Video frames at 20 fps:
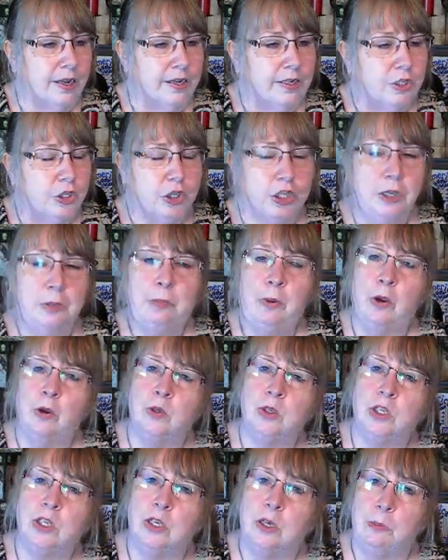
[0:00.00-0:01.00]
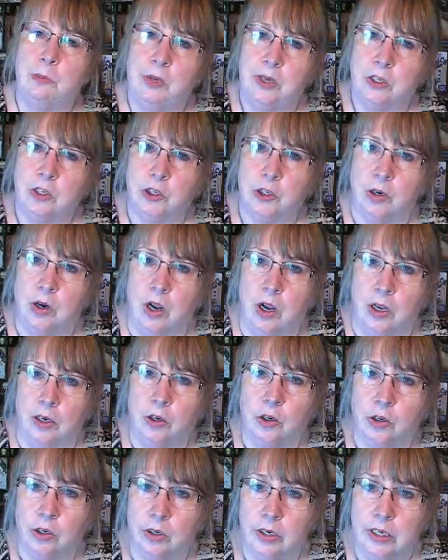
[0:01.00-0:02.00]
She posted a picture on
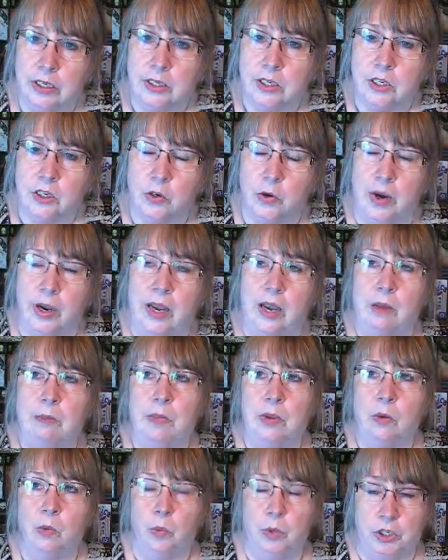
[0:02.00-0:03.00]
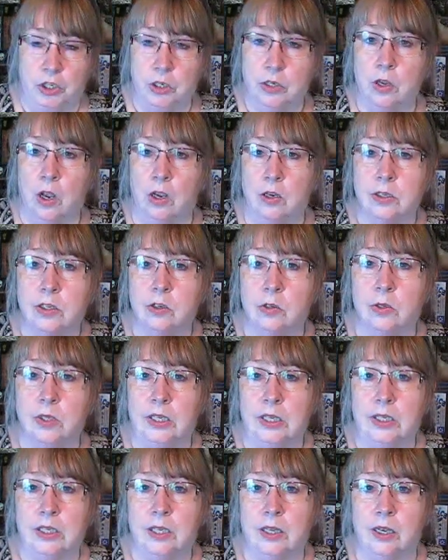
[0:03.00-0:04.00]
her Instagram, which is also
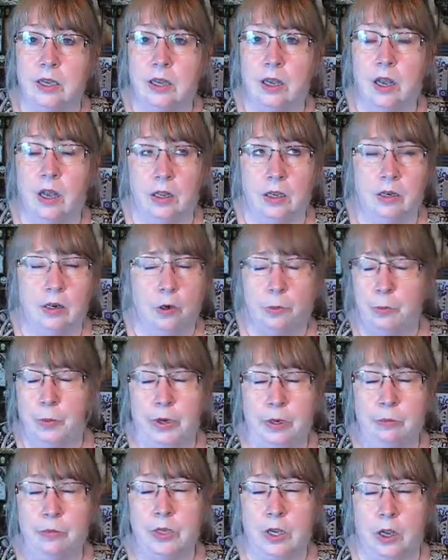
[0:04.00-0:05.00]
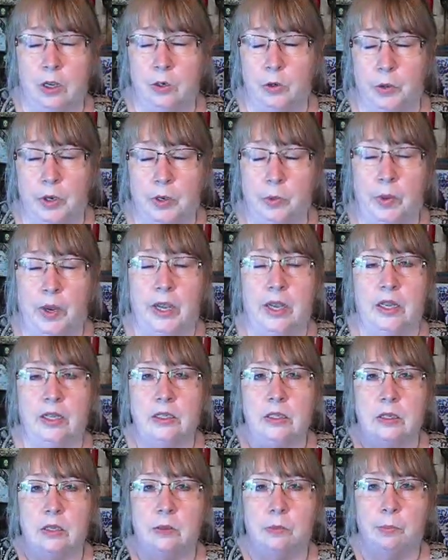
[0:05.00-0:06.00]
Lisa, uh, or Prims on Greenway.
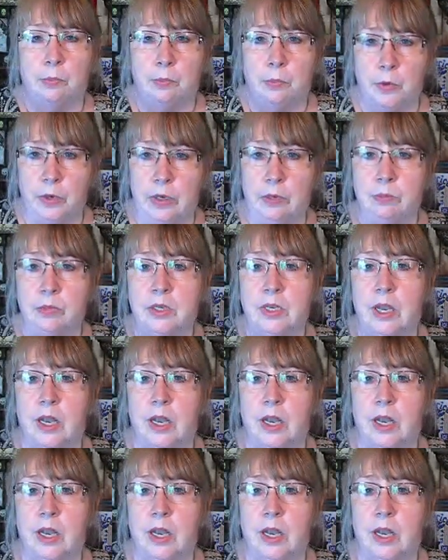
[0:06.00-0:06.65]
It's Prims